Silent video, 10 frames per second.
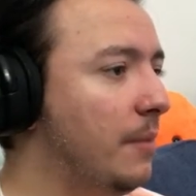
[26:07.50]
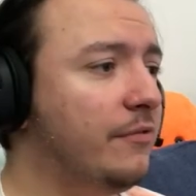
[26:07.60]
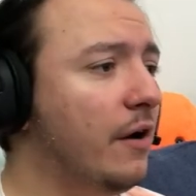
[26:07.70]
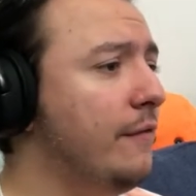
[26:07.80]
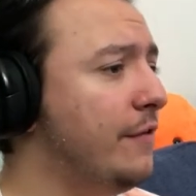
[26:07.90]

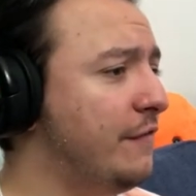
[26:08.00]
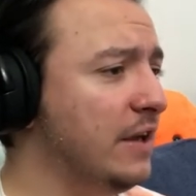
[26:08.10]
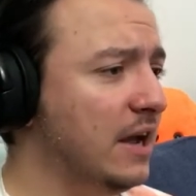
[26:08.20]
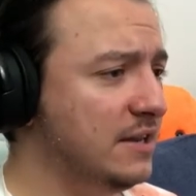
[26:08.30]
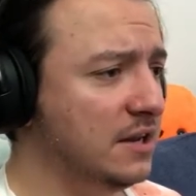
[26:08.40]
I'm sorry for the
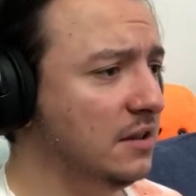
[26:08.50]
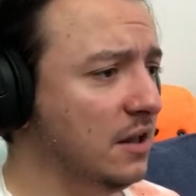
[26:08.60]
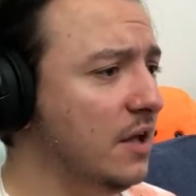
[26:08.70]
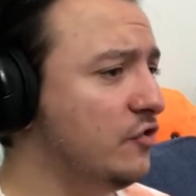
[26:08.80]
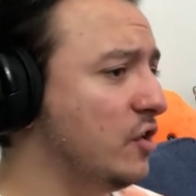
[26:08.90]
thing I did
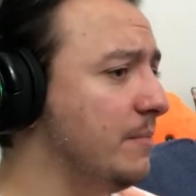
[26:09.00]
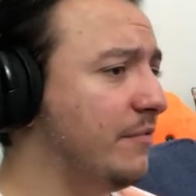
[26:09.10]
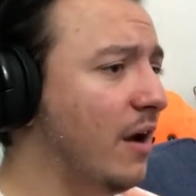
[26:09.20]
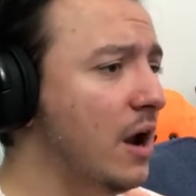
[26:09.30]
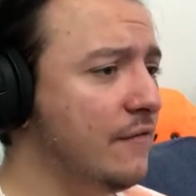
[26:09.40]
at lunch, and
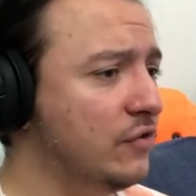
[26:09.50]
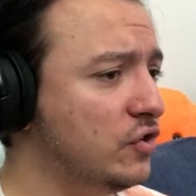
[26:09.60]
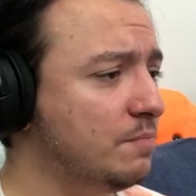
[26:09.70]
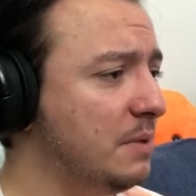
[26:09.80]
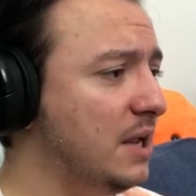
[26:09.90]
I'm sorry for
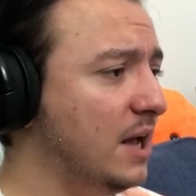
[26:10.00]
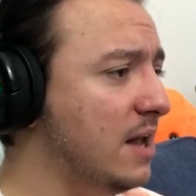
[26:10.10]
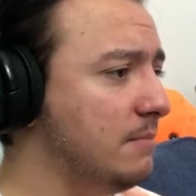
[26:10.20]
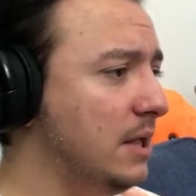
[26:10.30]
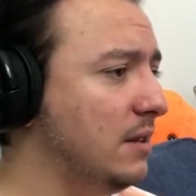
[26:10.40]
just being
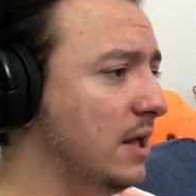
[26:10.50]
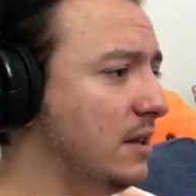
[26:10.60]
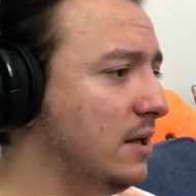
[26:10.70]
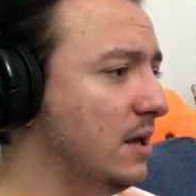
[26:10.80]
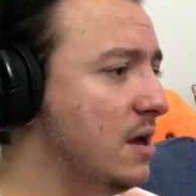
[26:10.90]
kind of mean
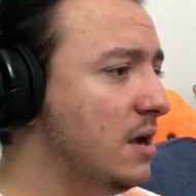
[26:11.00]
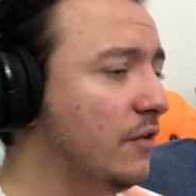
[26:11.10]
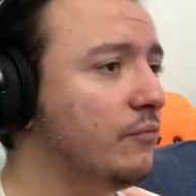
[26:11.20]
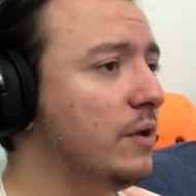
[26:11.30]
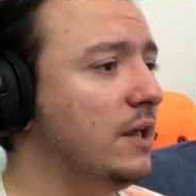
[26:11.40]
lately.
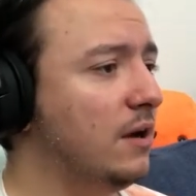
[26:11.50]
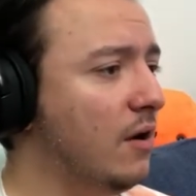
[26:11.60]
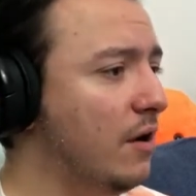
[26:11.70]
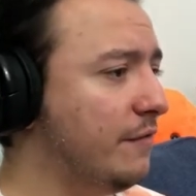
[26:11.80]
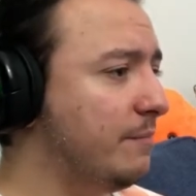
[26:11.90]
It's really
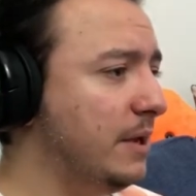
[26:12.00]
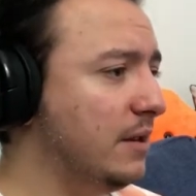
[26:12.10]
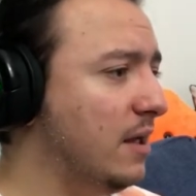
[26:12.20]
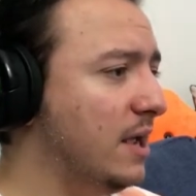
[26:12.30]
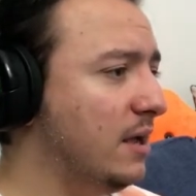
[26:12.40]
hard for
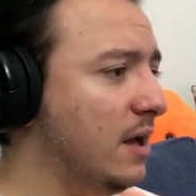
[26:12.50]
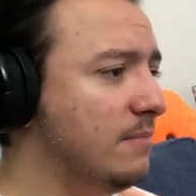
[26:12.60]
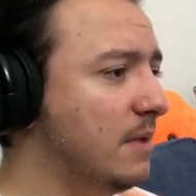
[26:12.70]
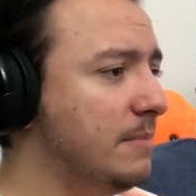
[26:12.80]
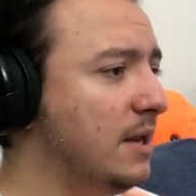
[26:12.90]
me to, like...
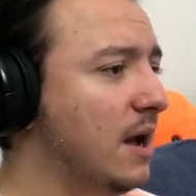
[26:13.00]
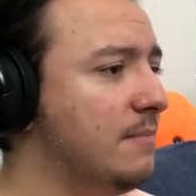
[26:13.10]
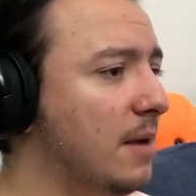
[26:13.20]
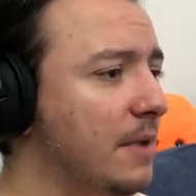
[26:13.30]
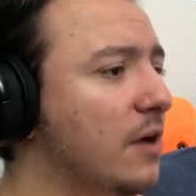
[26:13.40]

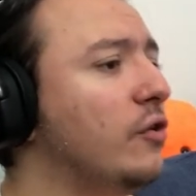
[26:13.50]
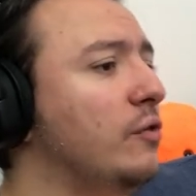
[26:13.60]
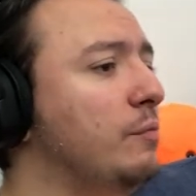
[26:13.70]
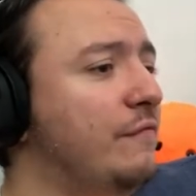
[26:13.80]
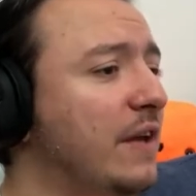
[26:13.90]
I'm not
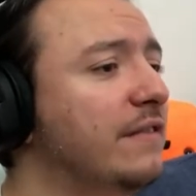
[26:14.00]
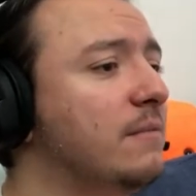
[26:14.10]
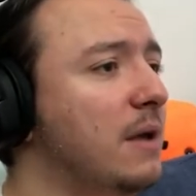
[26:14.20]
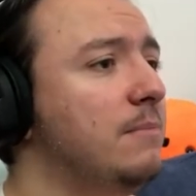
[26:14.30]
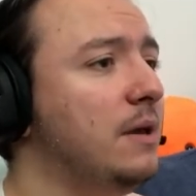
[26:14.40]
good with
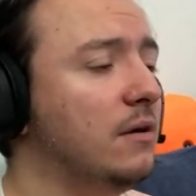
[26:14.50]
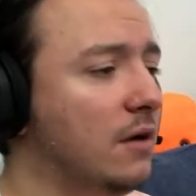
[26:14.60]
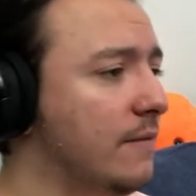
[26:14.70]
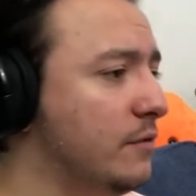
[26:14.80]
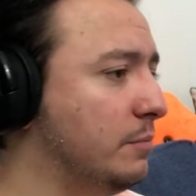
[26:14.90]
things that make me
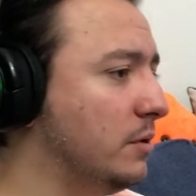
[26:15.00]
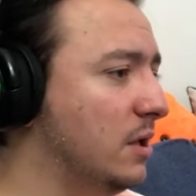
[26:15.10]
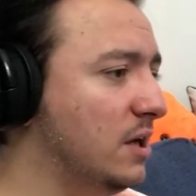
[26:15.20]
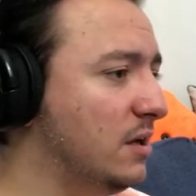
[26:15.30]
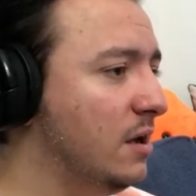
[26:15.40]

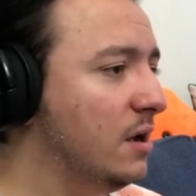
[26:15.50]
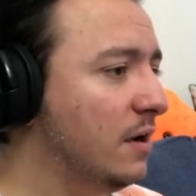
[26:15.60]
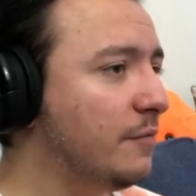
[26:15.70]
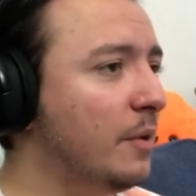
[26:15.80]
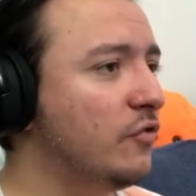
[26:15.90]
uncomfortable.
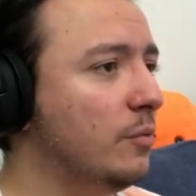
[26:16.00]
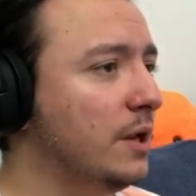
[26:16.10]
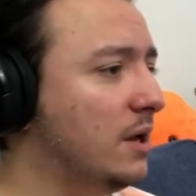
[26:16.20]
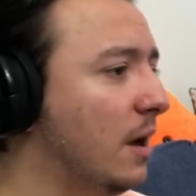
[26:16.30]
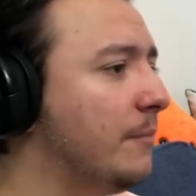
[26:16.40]
Especially
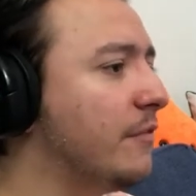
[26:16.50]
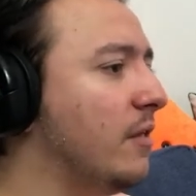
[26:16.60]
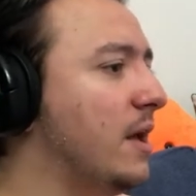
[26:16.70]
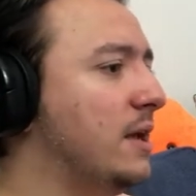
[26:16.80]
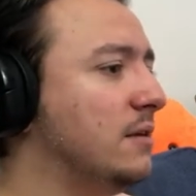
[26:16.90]
when it comes
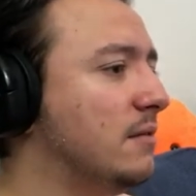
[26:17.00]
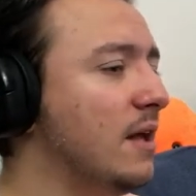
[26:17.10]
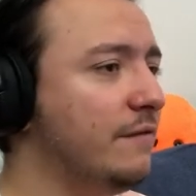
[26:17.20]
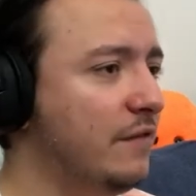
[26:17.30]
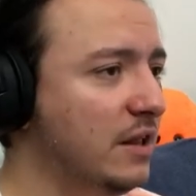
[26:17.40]
to,
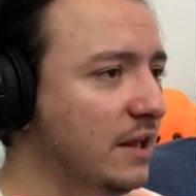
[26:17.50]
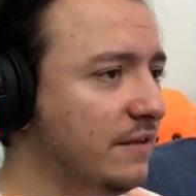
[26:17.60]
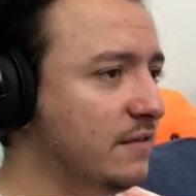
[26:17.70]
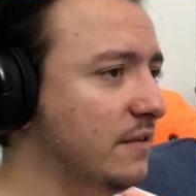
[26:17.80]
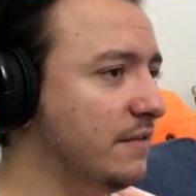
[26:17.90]
like
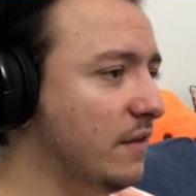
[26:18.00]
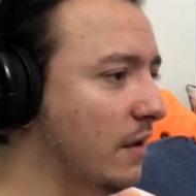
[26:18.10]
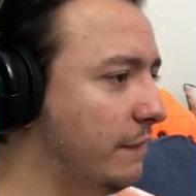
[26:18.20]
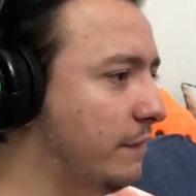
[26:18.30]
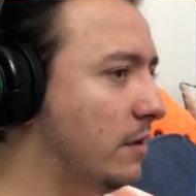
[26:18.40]
feelings and
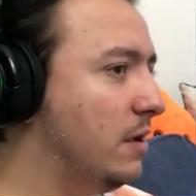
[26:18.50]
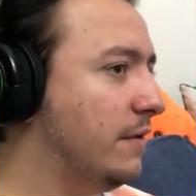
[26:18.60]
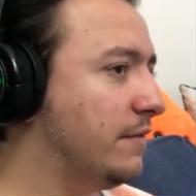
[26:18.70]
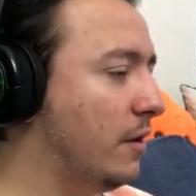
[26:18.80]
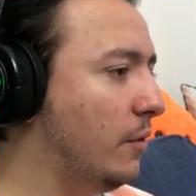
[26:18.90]
stuff.
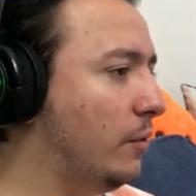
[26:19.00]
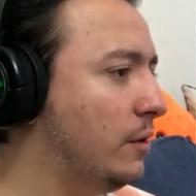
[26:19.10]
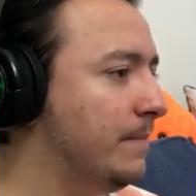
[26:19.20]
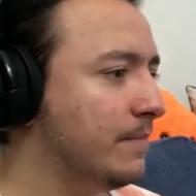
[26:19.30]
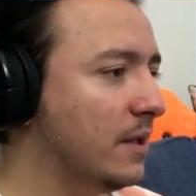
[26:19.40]
So,